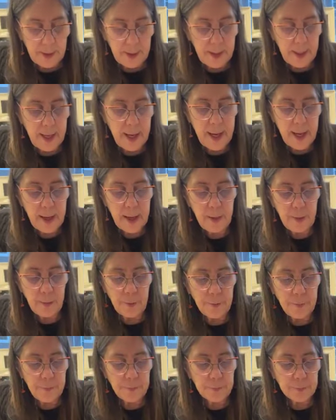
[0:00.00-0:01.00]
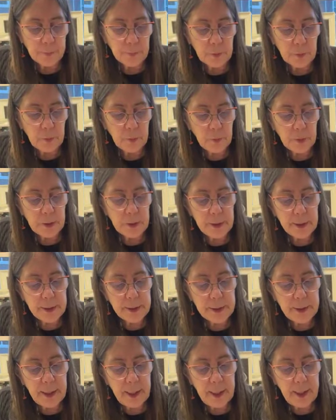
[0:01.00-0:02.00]
And now we're going
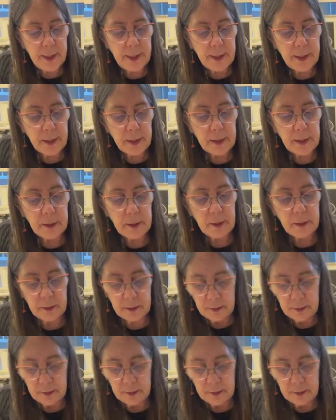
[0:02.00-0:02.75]
to take,